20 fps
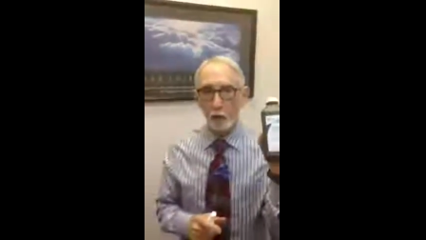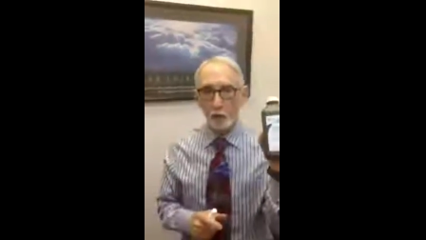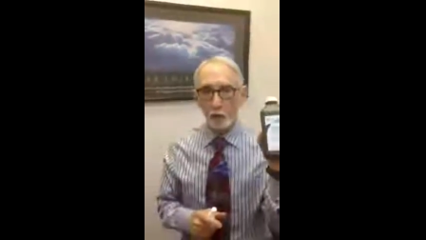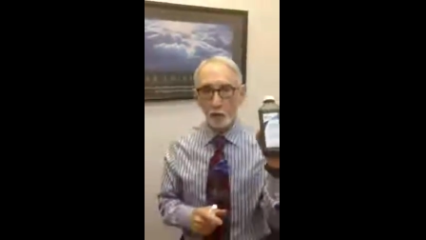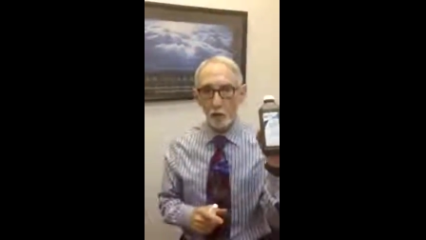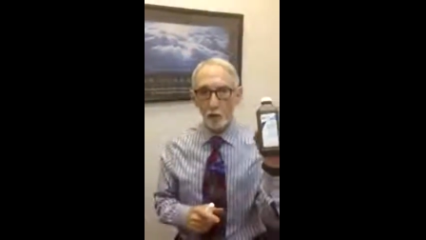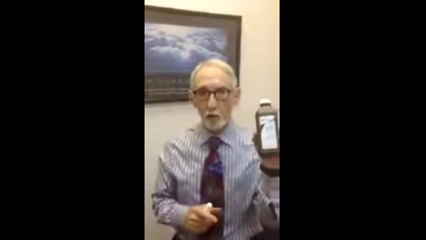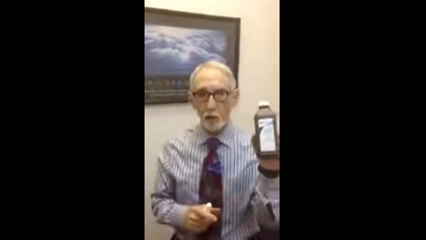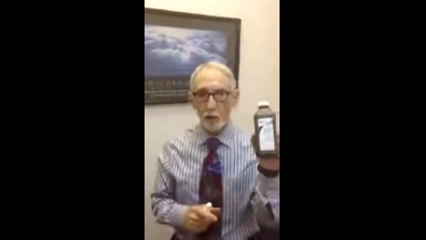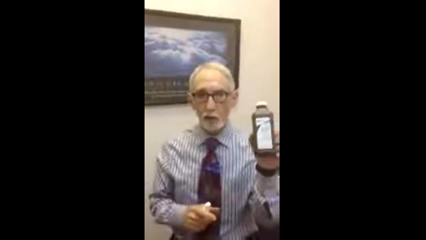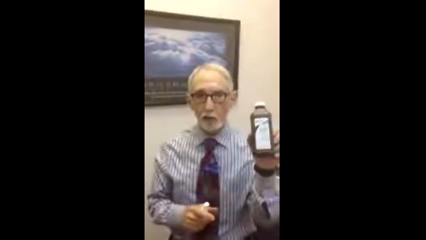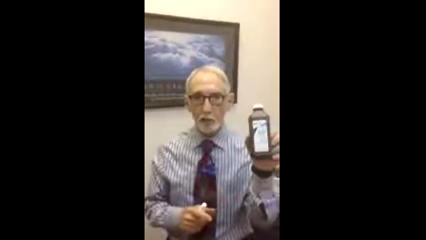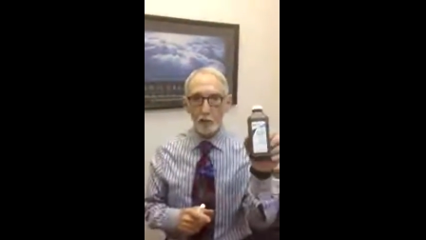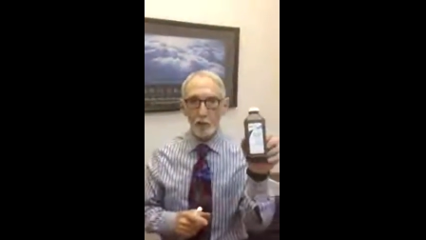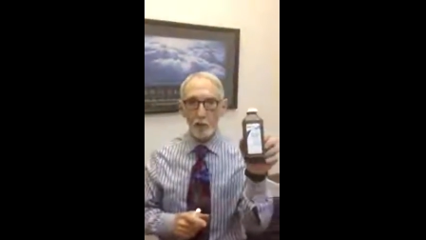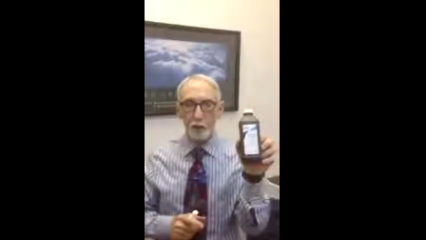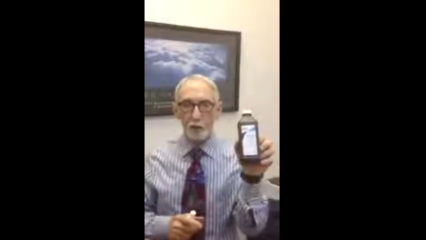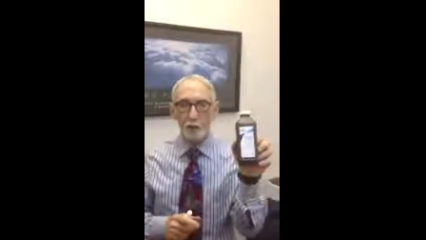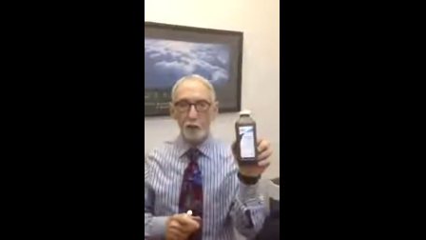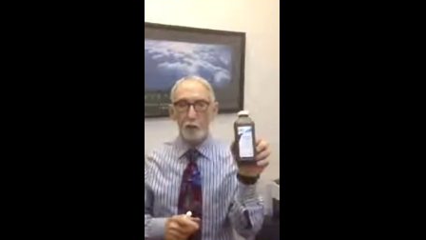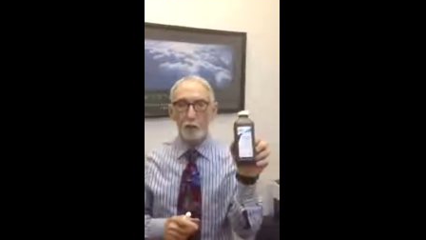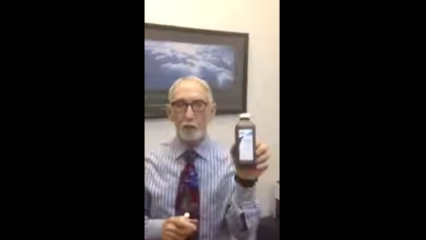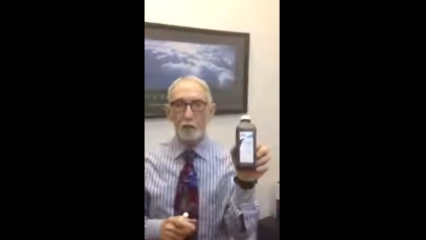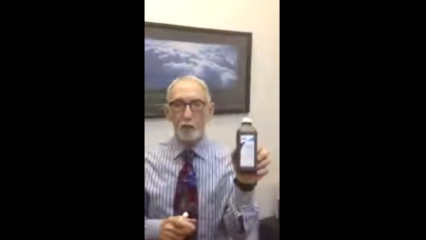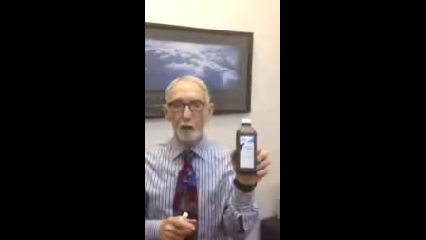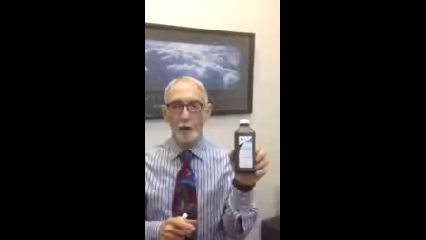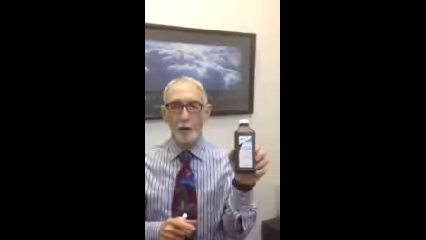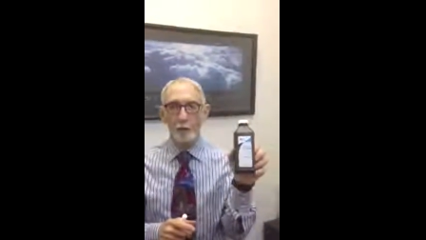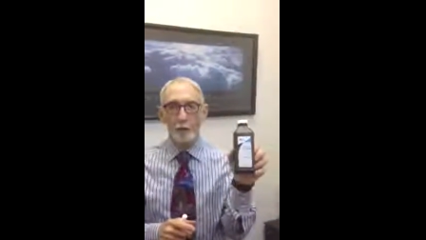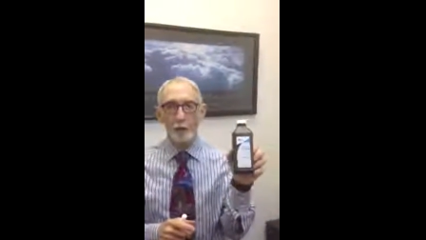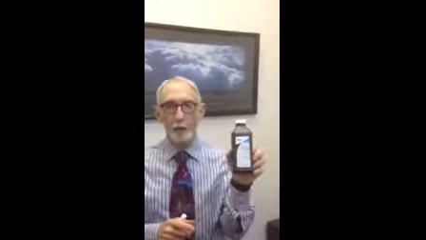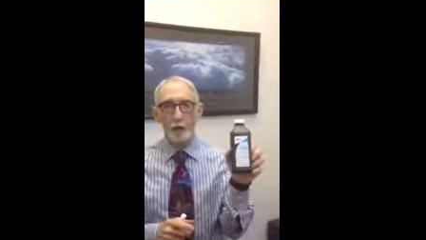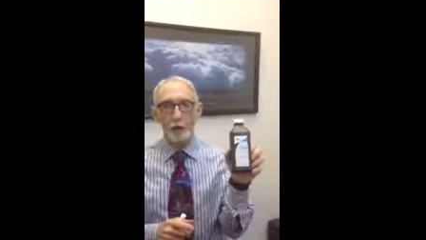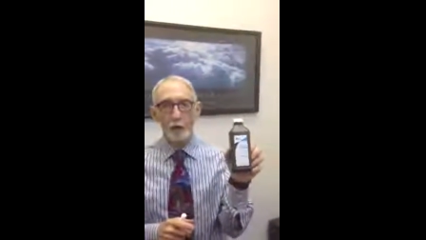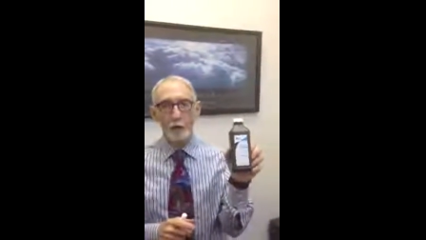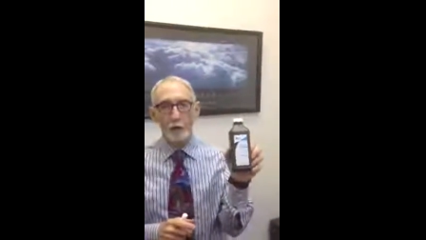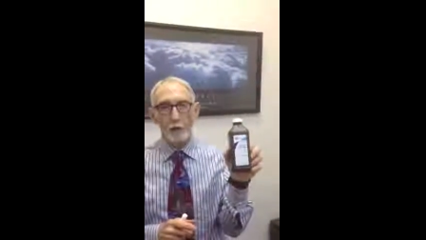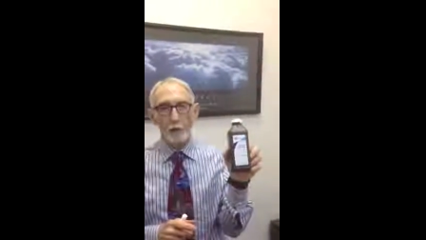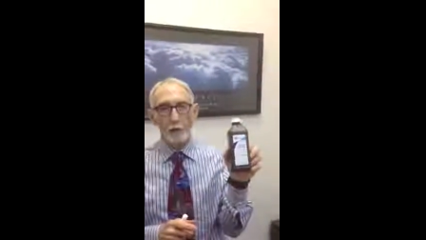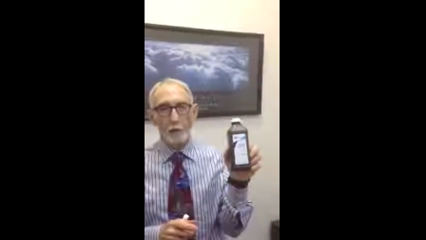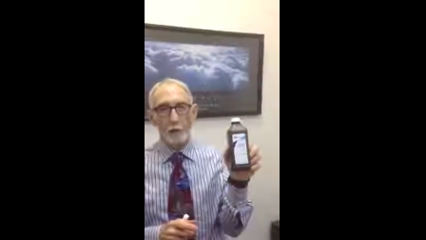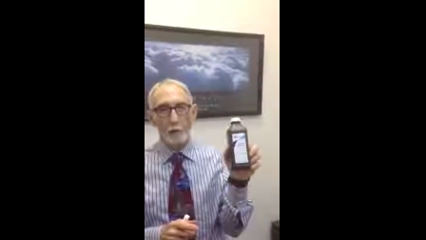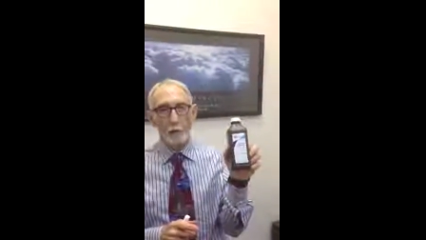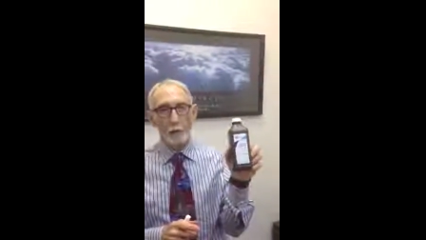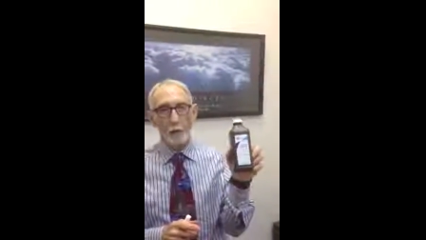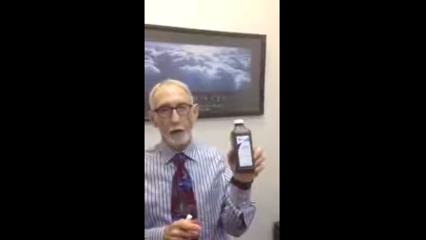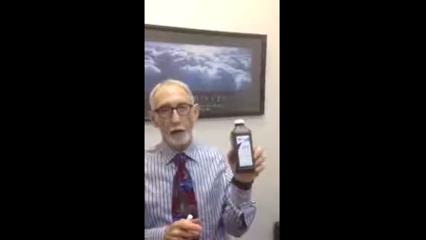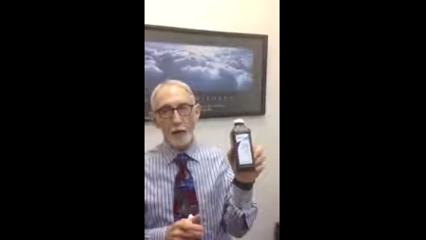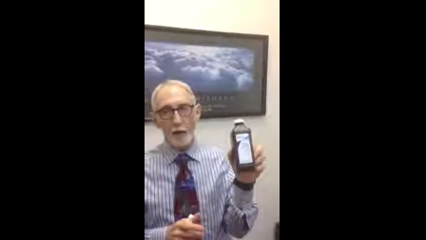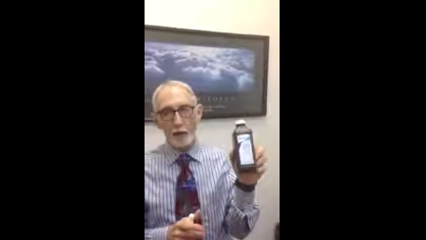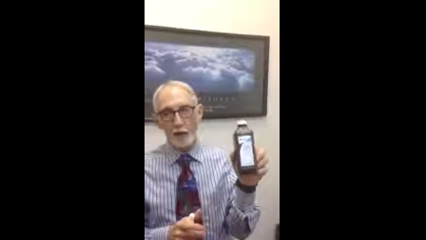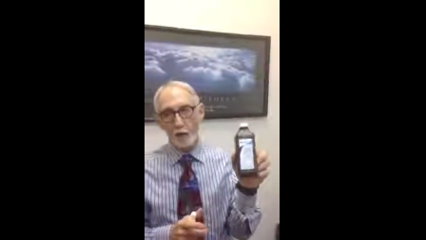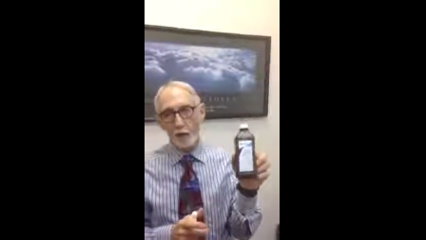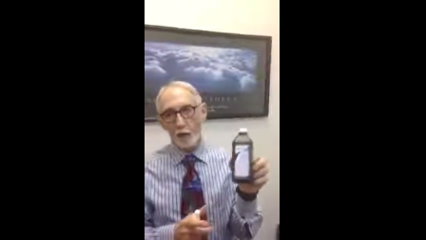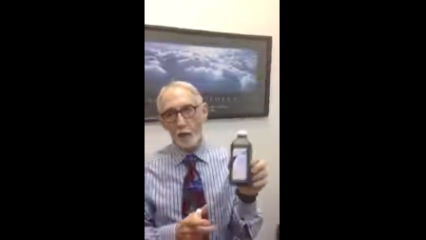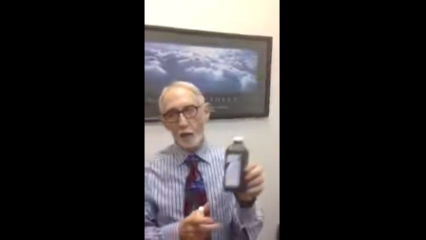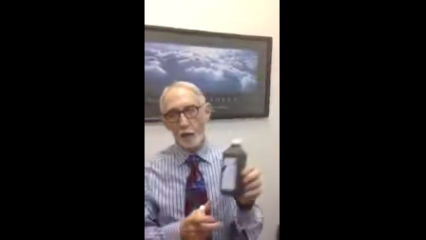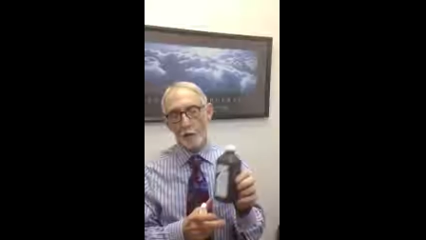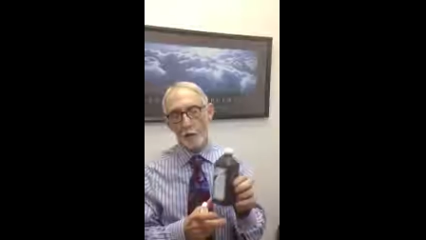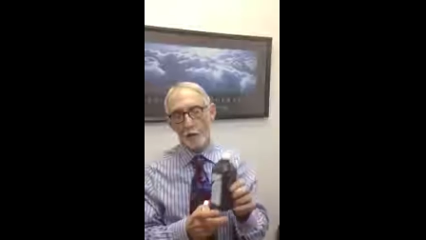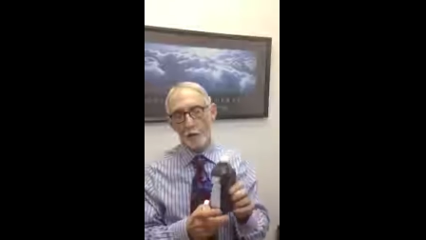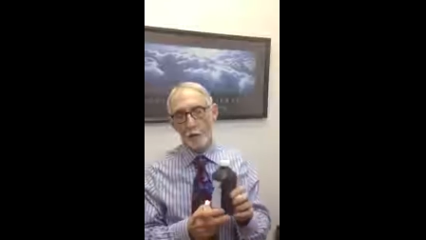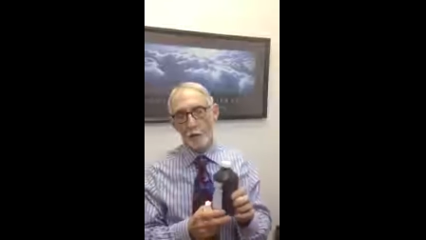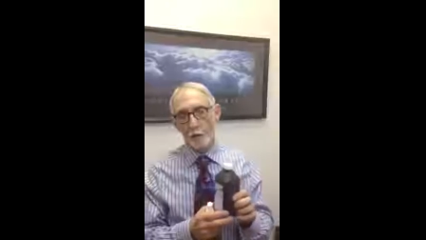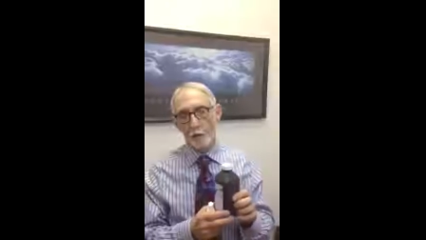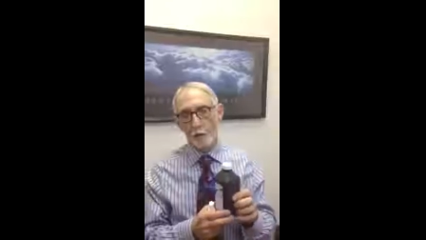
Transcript: should last you and your family about a year.